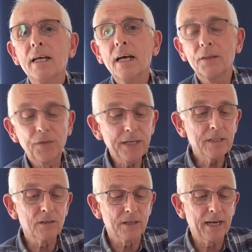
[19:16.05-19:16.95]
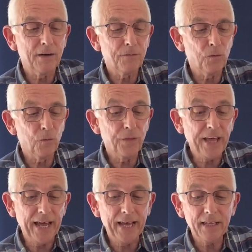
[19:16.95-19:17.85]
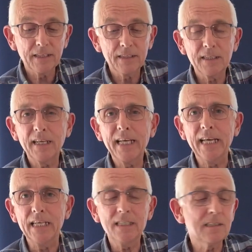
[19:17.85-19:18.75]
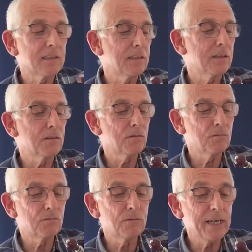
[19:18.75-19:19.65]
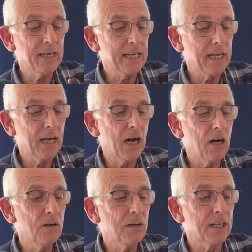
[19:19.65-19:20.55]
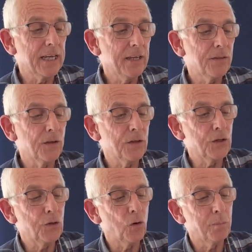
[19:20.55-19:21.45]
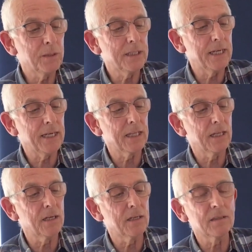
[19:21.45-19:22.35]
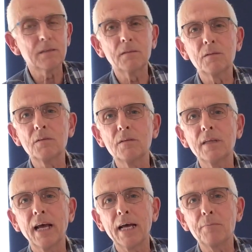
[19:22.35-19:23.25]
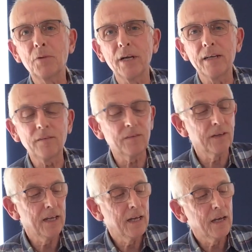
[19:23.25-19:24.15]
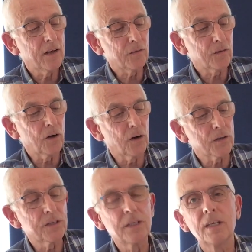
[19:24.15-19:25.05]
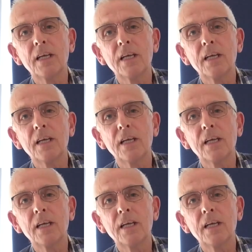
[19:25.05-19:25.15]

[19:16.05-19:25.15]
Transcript: And the thing to look out for there is really only that your particular hand brace has got